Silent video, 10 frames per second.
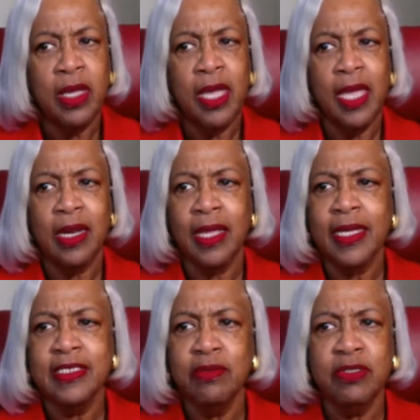And like I
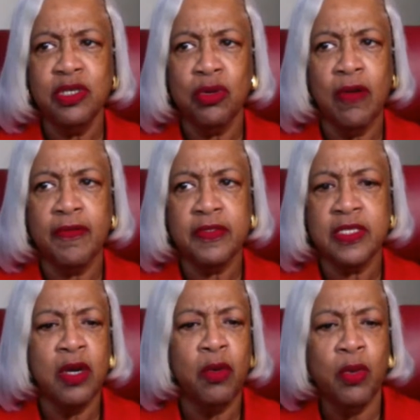said with general officers, they
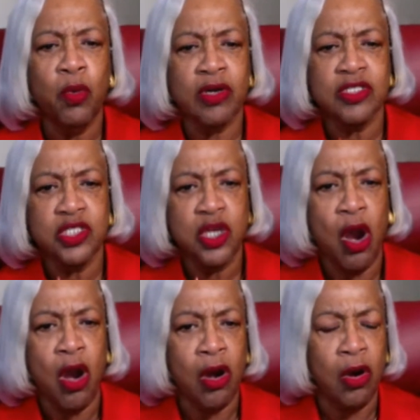don't want to wear a
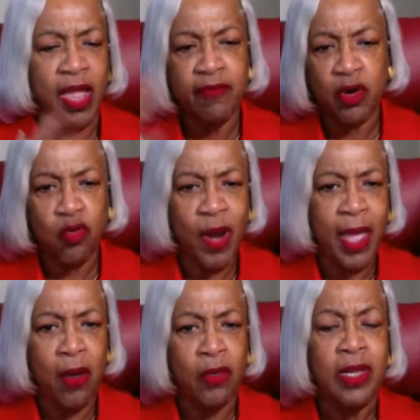star or have a
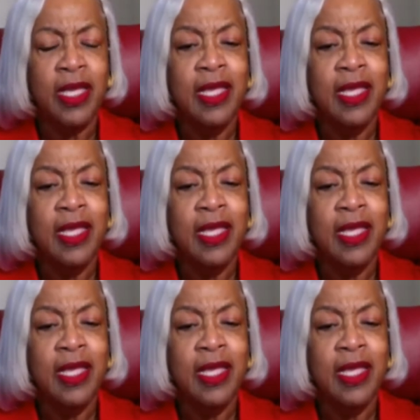crown.